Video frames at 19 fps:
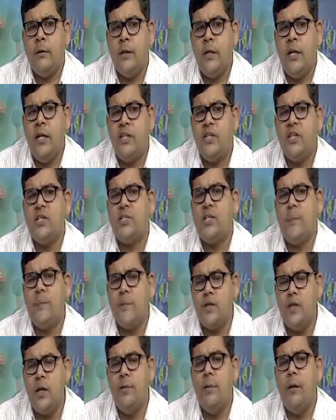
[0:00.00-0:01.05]
the interest of a
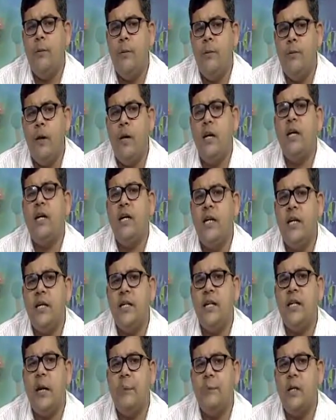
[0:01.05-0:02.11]
son will be only
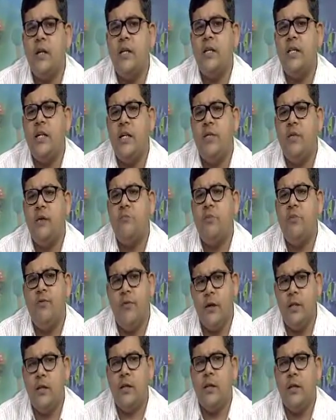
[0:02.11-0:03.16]
created after the death of the
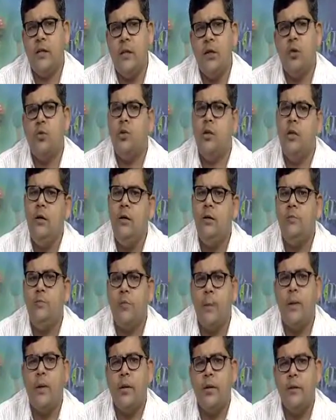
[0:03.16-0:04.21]
father into the
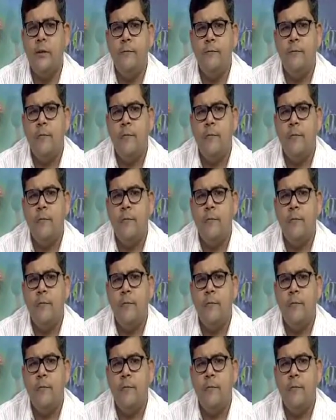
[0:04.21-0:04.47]
property.